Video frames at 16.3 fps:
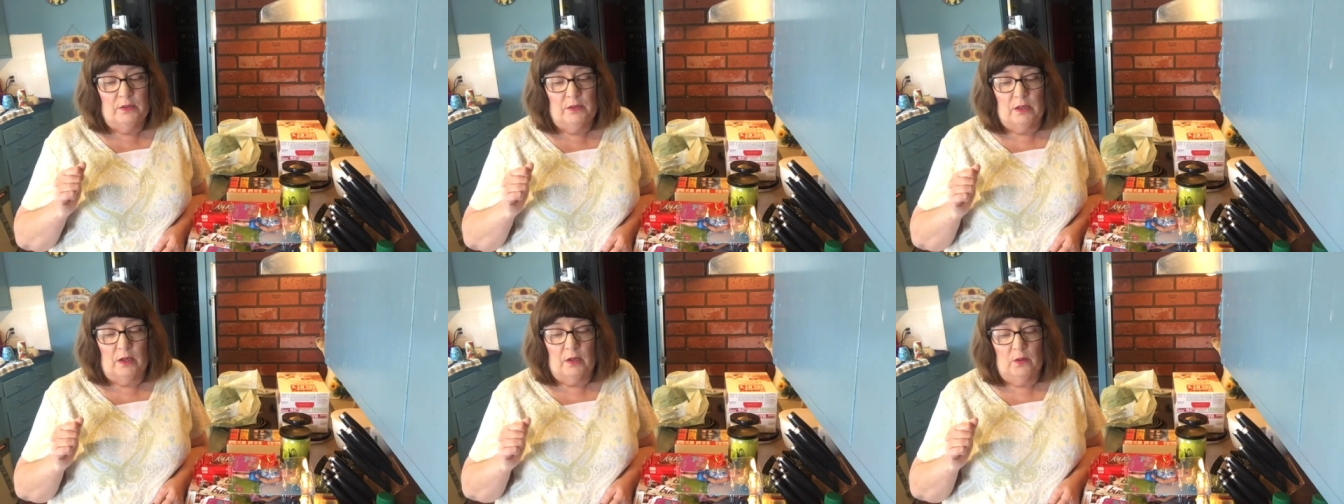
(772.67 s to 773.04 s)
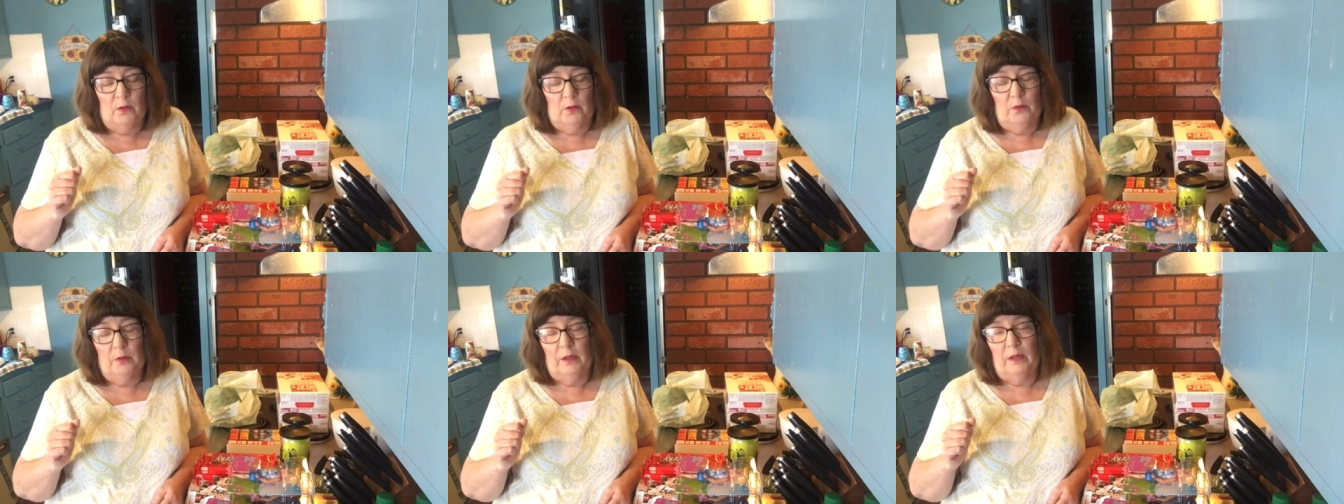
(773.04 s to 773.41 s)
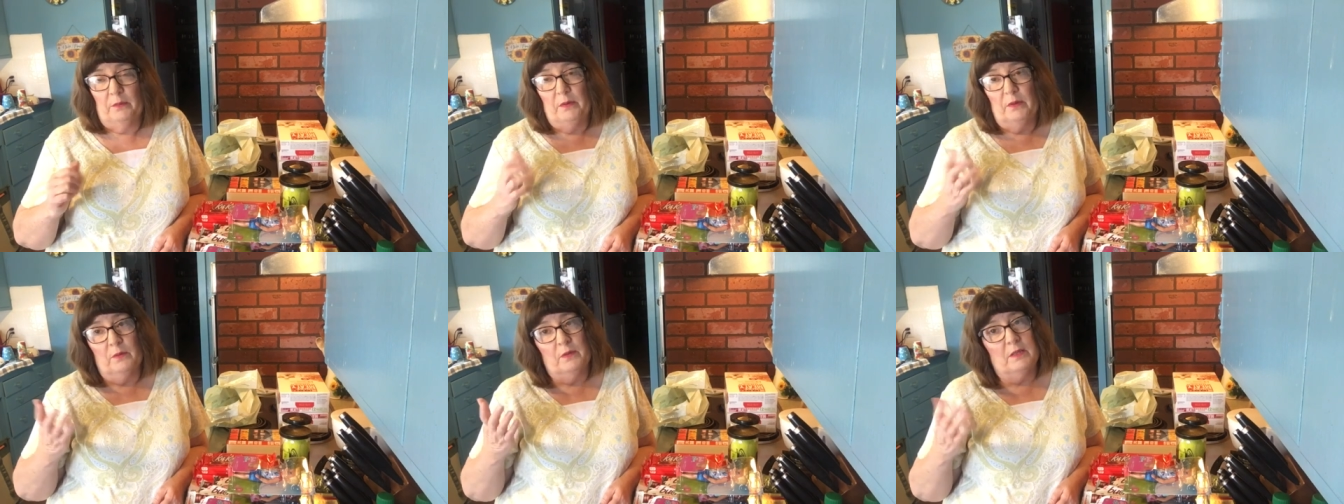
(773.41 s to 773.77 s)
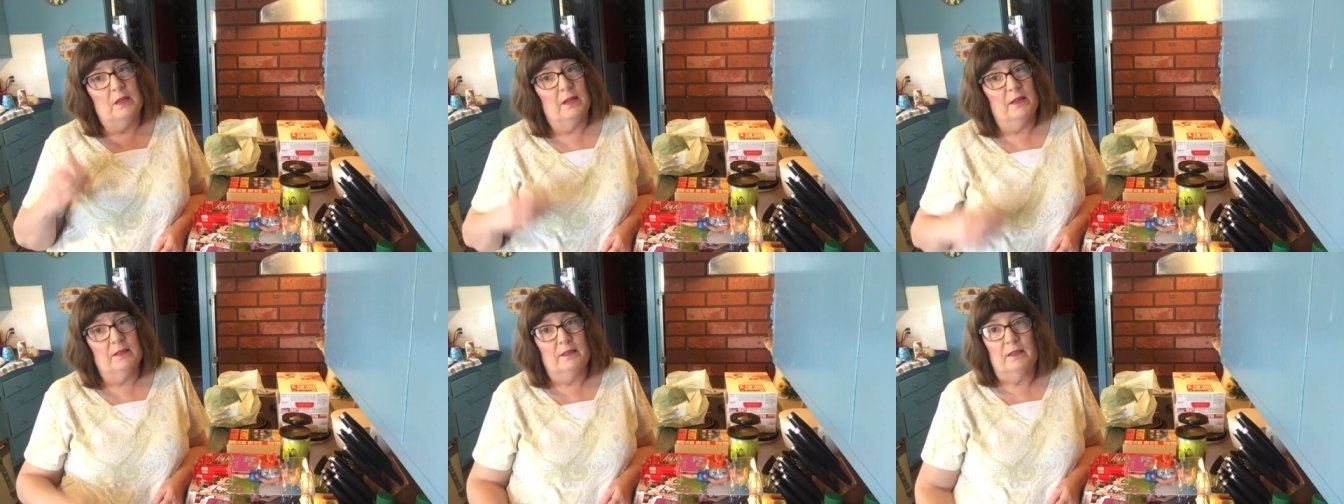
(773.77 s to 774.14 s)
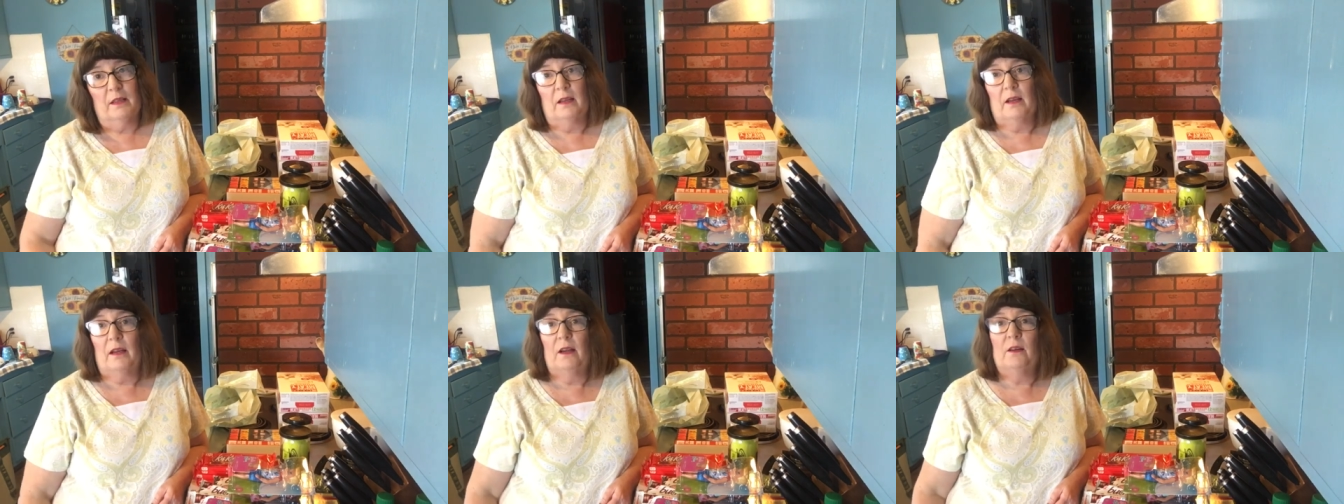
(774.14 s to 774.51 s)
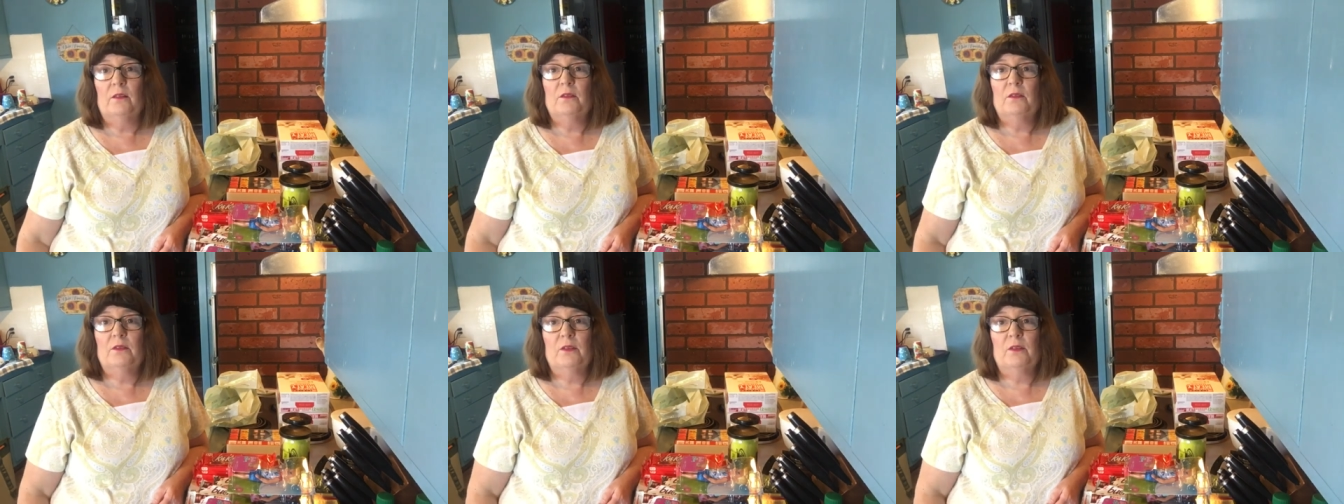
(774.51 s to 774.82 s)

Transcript: So um, it was nice to get out.